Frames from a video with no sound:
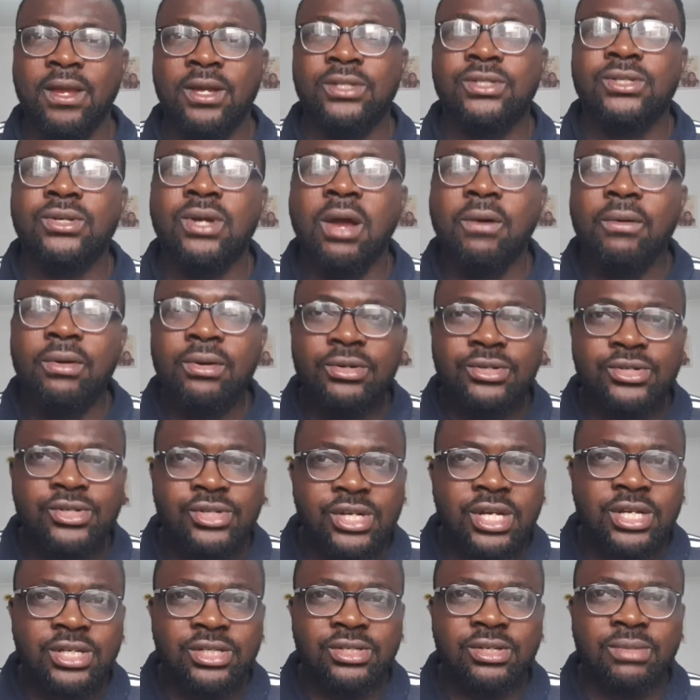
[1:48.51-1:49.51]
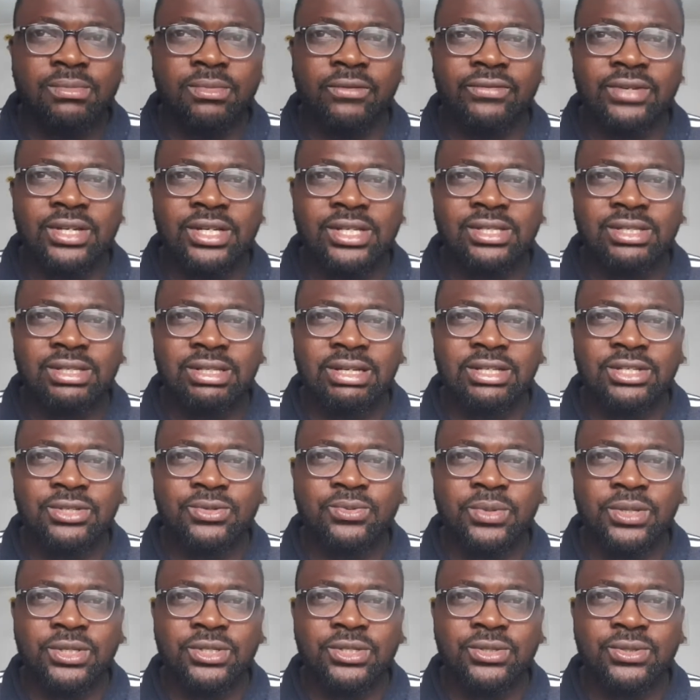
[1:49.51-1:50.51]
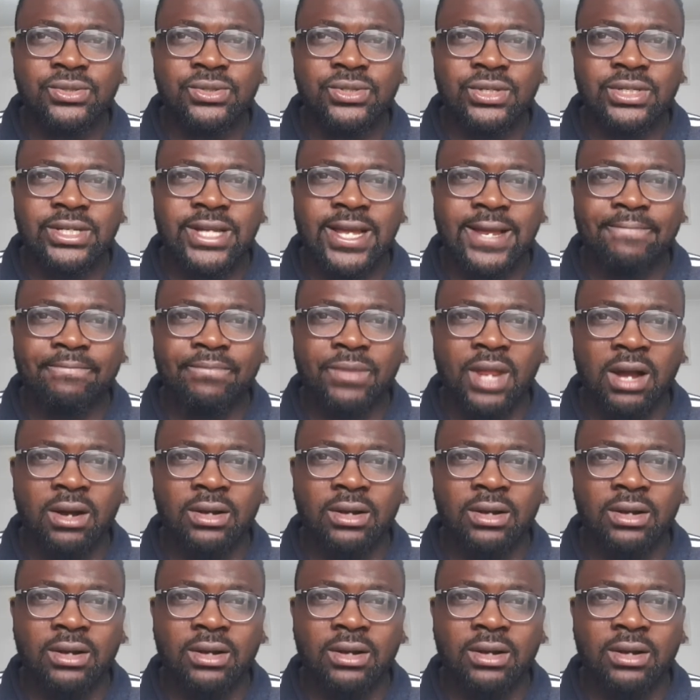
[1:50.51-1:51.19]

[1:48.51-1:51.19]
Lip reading: So I want to share some of these things with you today.